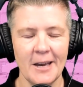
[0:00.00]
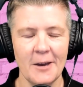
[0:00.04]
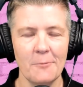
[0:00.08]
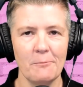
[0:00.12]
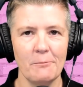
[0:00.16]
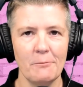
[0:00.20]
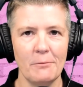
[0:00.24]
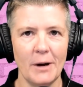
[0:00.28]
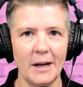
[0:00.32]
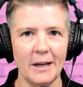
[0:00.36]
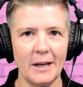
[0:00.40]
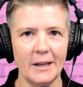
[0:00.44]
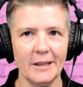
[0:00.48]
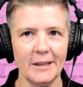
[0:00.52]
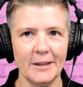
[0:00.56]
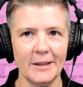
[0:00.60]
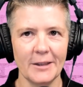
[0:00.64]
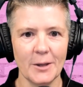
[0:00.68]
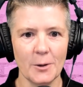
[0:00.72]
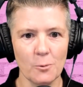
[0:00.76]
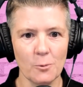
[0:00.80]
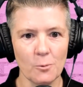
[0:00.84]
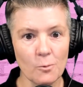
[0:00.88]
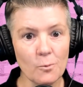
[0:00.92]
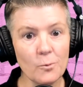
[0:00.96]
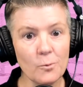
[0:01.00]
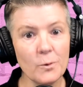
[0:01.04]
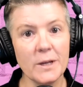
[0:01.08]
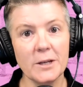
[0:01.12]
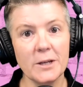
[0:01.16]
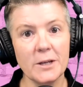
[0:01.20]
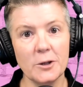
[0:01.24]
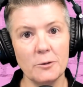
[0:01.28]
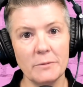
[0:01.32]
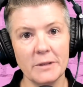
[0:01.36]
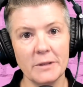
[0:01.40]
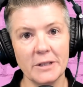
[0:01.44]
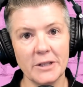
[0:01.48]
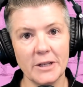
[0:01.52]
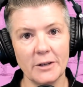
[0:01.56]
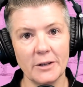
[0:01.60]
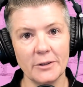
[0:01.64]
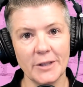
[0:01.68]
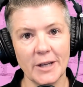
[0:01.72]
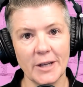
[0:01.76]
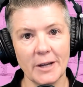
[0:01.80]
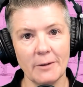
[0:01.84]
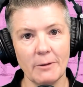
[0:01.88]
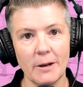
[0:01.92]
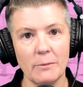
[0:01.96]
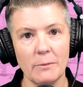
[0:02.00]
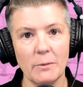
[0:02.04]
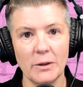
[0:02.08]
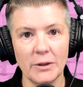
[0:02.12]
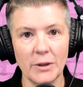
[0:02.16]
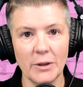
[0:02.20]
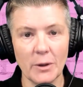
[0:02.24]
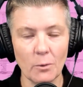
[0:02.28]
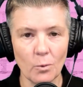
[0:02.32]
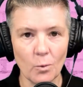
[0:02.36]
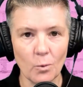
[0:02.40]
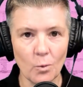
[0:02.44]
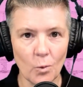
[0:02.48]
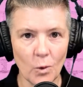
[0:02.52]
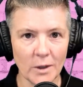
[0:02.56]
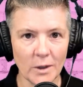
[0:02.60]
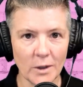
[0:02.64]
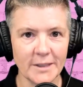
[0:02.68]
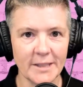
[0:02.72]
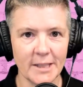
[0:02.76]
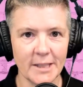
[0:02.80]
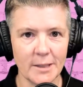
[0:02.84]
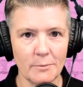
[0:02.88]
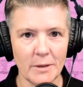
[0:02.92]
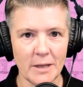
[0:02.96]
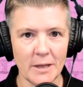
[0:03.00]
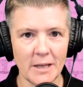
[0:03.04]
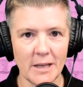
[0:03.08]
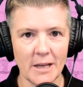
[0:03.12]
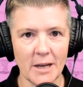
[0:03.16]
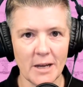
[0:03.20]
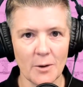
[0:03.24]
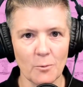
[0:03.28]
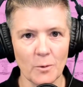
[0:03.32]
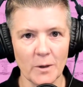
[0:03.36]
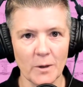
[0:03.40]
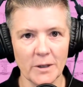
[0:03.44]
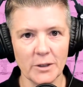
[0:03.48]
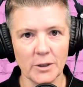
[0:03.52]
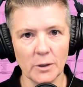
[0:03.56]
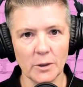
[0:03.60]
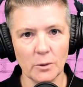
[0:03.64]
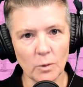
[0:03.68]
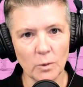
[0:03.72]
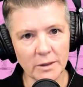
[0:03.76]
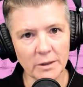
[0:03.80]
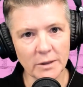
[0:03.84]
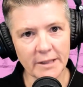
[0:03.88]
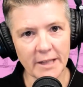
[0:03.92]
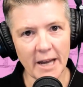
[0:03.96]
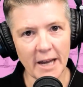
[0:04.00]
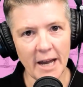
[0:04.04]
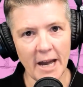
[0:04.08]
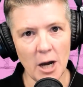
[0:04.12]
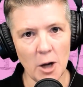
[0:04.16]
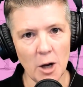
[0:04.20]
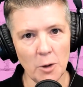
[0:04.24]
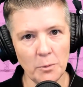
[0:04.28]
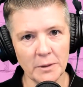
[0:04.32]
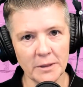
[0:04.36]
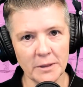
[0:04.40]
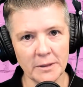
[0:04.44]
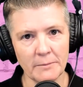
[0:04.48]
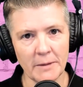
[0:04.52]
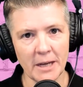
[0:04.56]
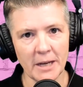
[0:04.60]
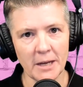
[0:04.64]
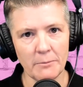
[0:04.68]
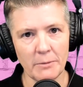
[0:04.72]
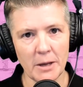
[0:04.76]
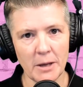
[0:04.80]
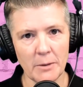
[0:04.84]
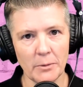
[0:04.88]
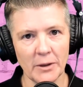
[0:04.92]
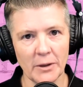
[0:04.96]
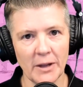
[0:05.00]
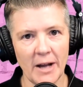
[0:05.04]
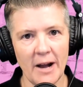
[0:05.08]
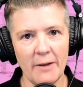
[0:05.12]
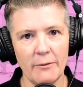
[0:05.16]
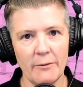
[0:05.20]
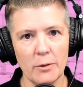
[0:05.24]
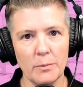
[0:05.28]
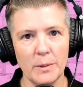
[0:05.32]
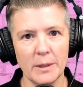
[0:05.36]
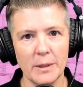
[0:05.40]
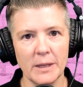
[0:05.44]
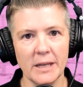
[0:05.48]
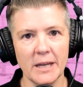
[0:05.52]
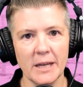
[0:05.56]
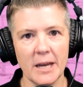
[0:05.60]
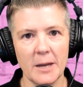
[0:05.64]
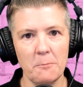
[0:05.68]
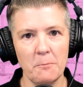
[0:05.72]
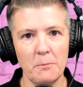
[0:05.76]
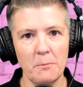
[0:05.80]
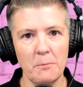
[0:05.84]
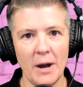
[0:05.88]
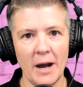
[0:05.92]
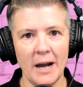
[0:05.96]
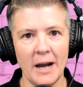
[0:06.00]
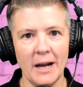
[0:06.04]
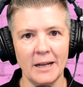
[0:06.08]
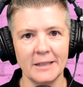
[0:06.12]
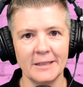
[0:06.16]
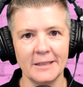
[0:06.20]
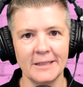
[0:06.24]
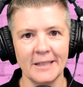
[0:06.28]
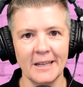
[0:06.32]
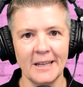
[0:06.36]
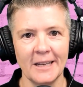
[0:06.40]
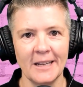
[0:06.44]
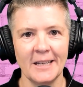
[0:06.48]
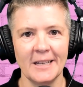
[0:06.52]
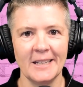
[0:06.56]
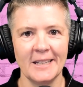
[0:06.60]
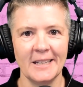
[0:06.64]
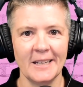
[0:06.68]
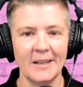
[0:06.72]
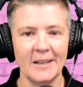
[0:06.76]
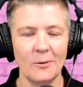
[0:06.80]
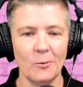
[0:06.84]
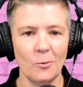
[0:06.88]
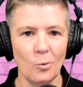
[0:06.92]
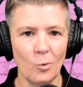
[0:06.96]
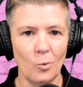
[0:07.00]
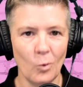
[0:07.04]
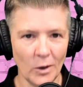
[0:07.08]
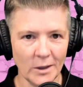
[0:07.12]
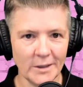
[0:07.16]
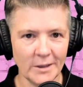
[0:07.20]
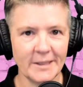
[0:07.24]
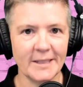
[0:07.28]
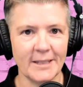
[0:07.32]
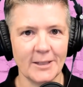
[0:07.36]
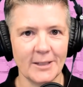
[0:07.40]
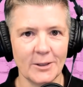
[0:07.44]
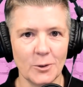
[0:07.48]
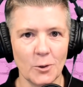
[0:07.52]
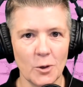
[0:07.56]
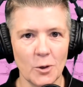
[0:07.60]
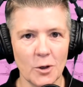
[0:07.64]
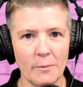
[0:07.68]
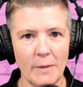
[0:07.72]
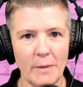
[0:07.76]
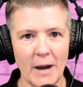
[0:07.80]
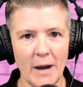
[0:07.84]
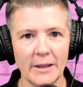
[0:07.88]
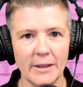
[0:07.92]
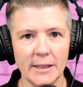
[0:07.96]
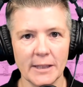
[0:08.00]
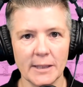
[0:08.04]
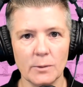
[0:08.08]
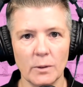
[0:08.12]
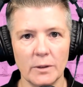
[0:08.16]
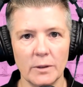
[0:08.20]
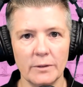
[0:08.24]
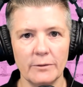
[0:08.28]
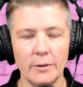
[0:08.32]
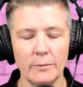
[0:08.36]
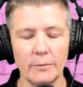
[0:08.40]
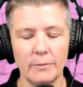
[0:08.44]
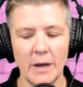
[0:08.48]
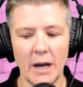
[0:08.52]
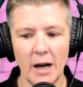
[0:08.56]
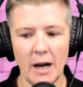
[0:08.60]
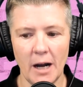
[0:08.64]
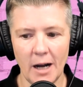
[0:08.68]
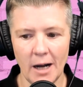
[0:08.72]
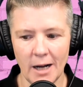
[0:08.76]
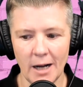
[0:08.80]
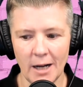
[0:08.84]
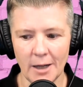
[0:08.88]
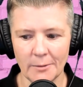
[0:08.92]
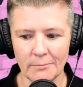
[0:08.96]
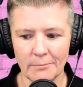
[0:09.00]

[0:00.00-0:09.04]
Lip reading: But the real Michelle J. Raymond that wants to be original and wants to help as many people and have a big impact wants to talk about this one from the heart,